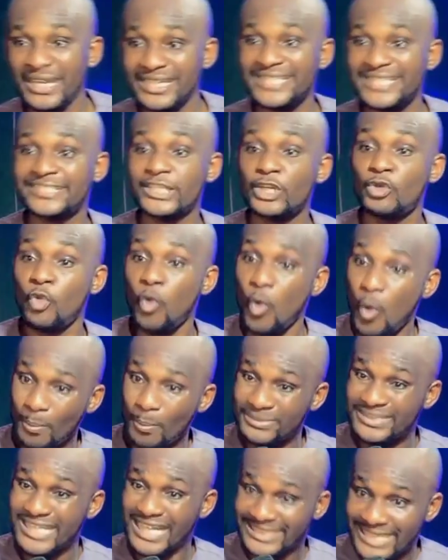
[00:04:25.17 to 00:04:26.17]
It's the
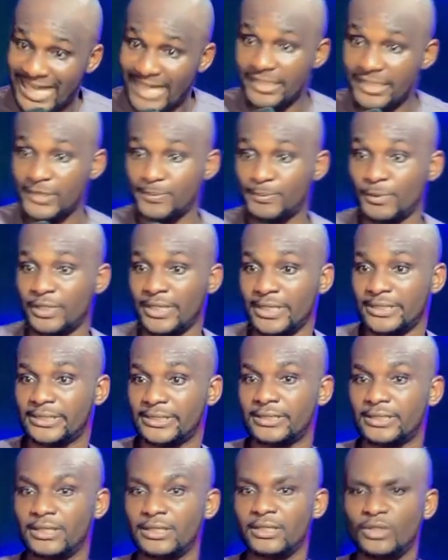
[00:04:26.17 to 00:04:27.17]
womb that carries
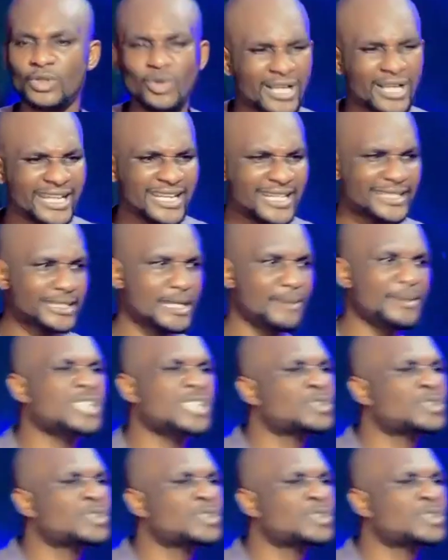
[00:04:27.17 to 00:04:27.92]
progress. You can't escape.